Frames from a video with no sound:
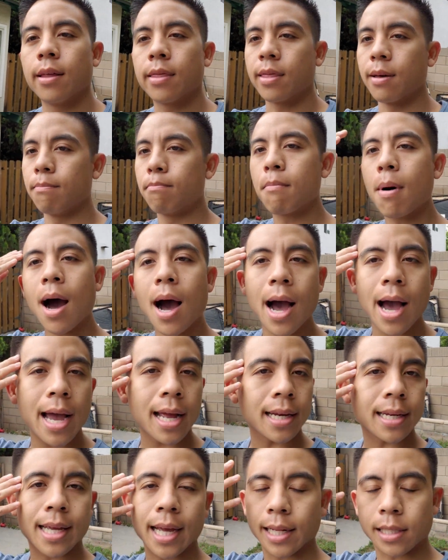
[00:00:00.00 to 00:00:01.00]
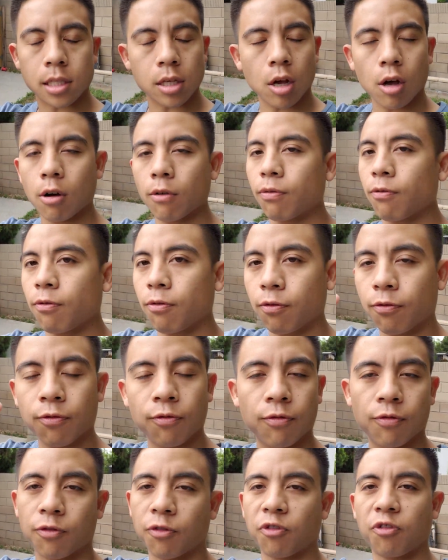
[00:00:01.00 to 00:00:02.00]
the mind gets all
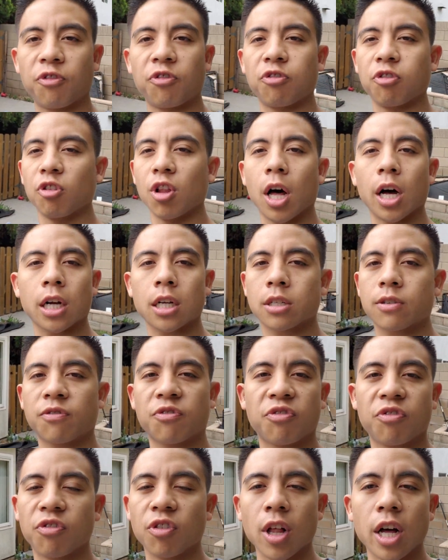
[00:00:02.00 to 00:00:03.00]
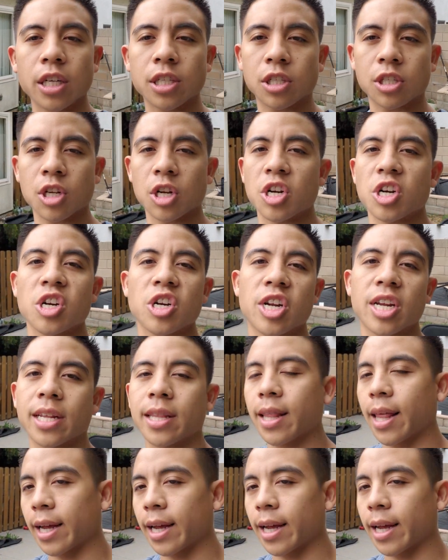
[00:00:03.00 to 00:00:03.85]
flustered and